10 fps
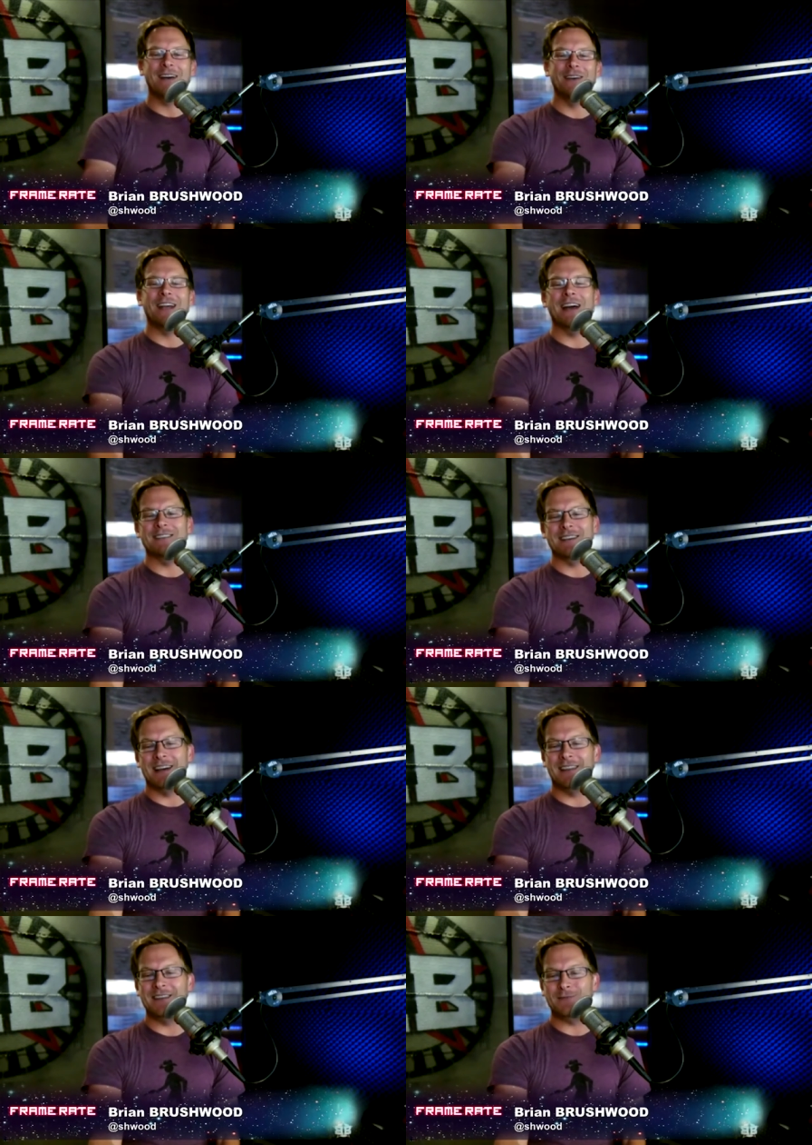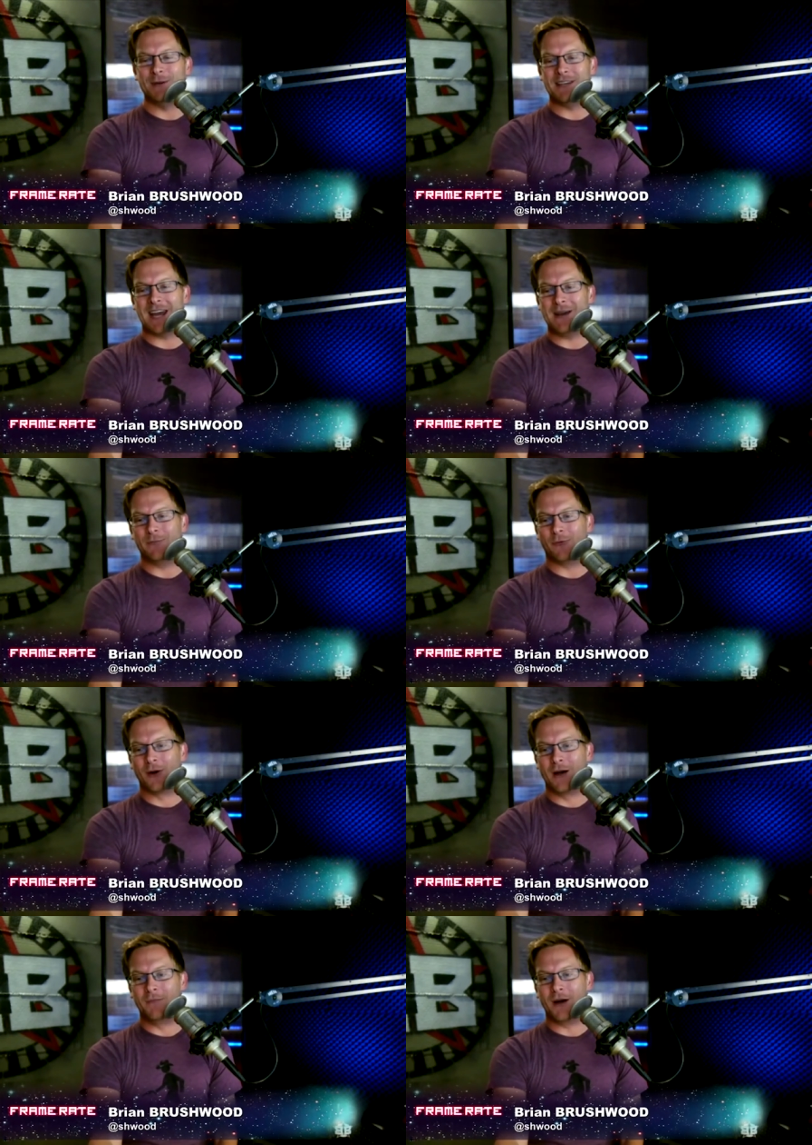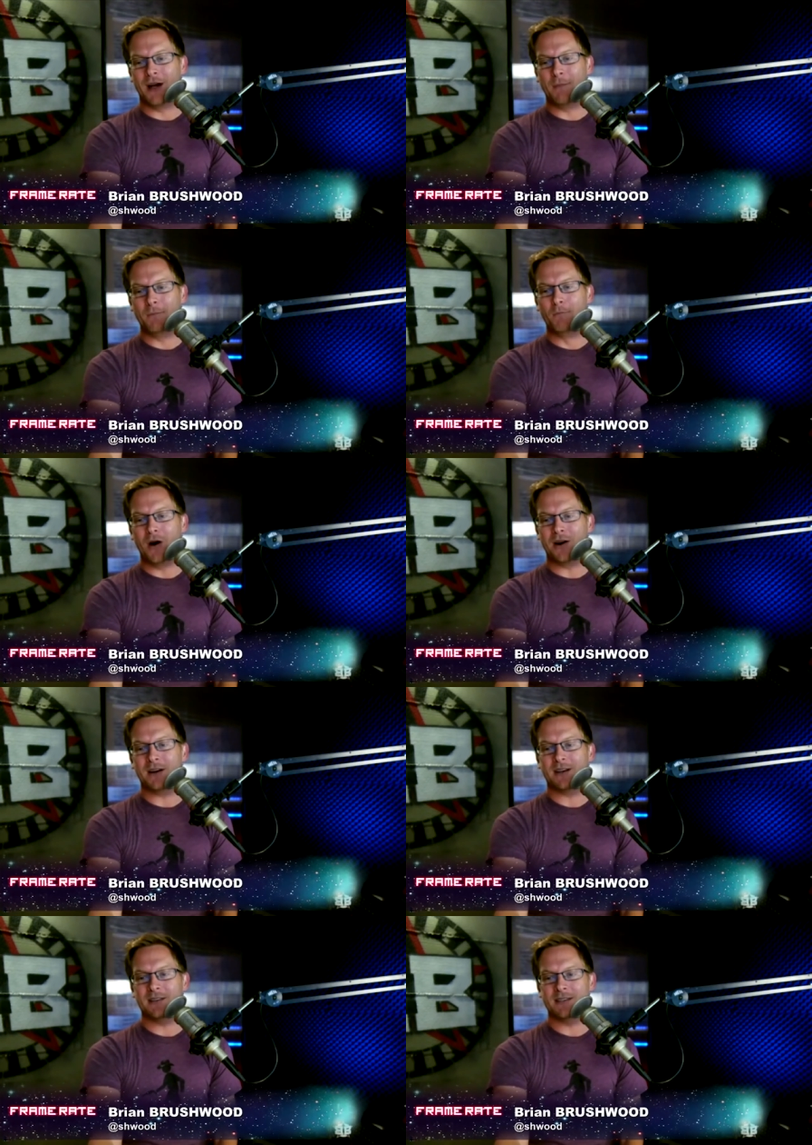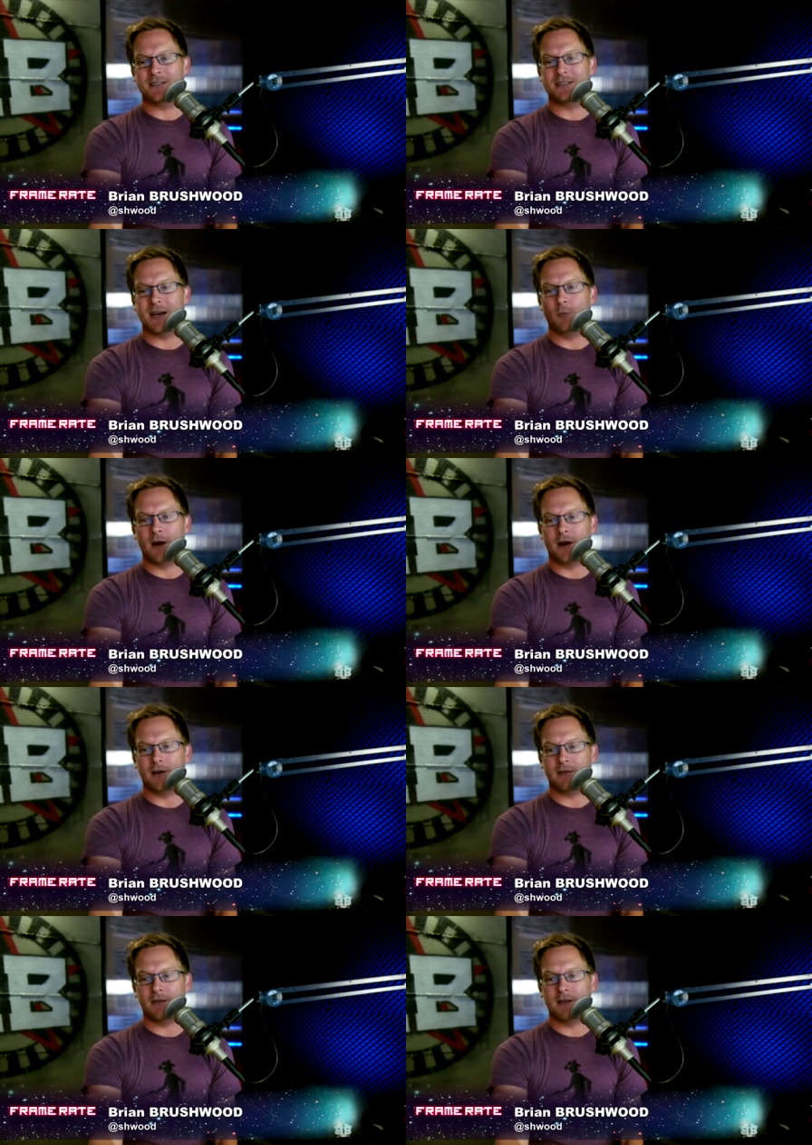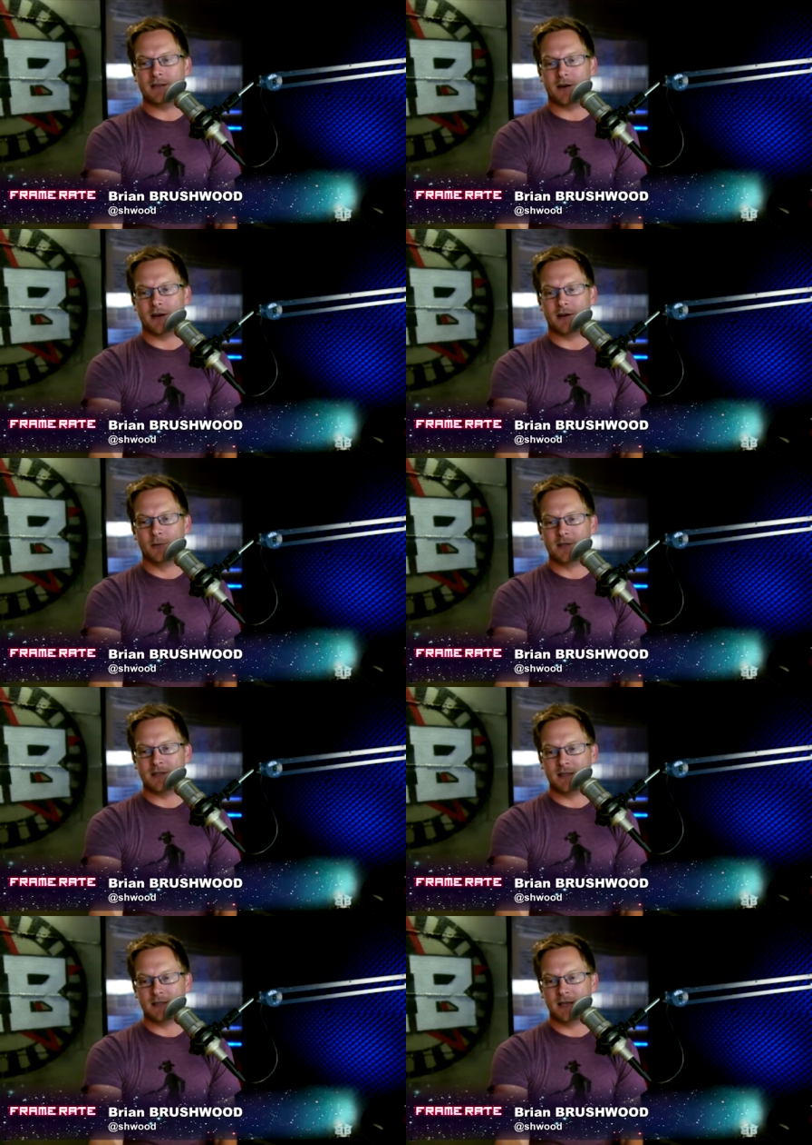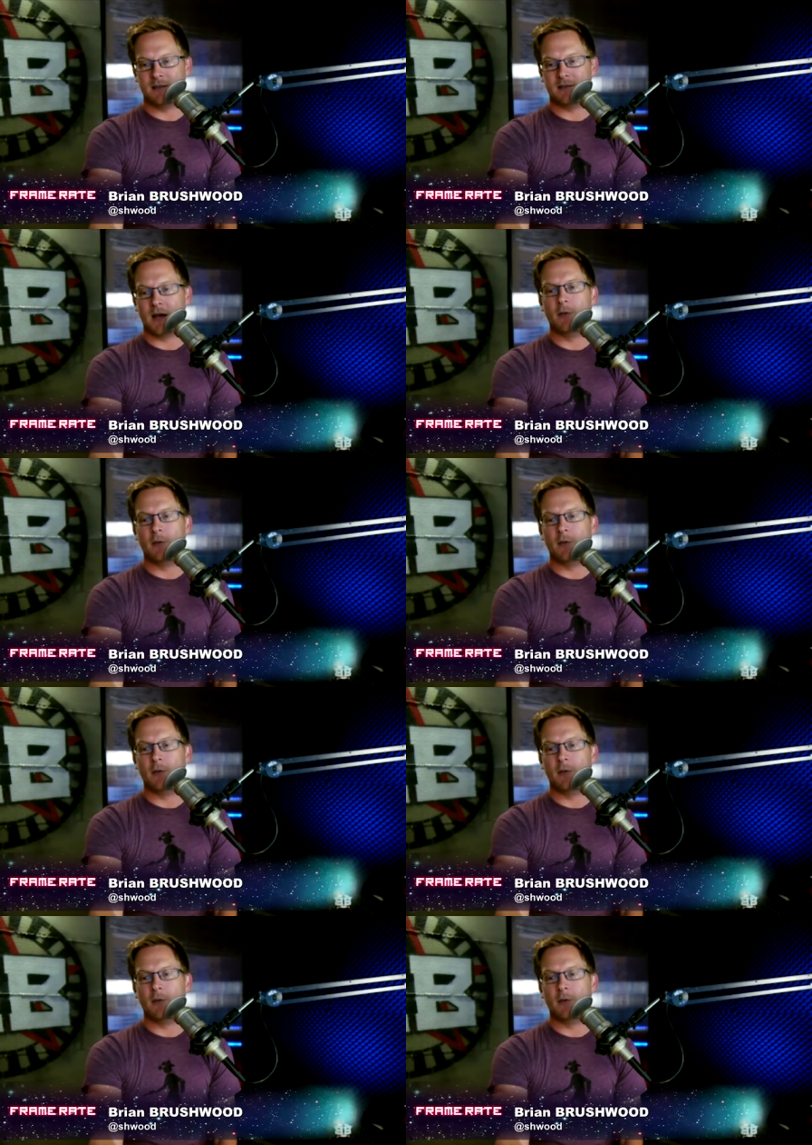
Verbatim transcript: And we got uh, this one came from uh, Mark, doesn't say where this article was sent in.